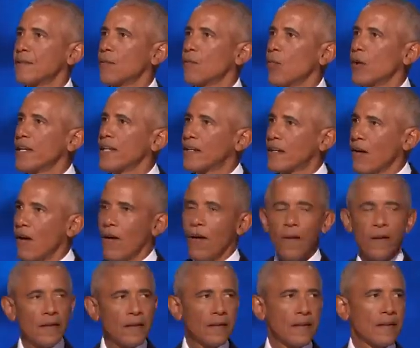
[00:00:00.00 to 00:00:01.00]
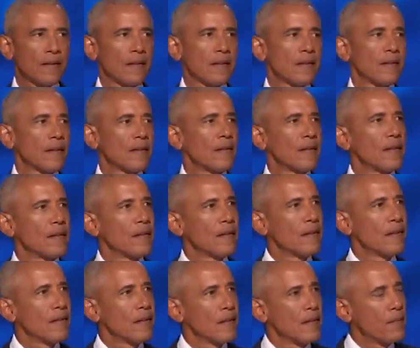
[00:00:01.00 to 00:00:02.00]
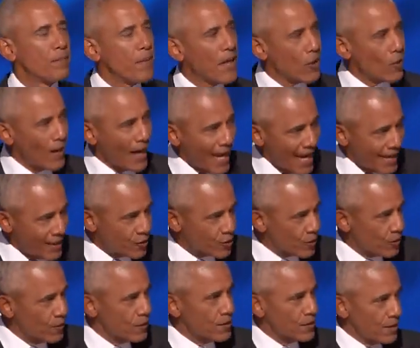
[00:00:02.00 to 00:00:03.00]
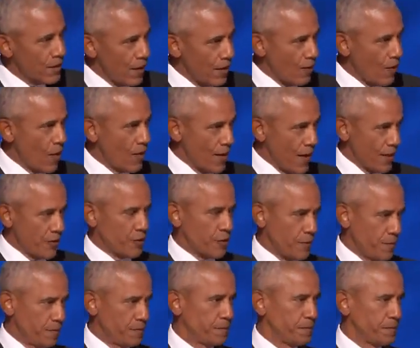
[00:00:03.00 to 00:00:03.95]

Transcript: what he called the better angels of our nature.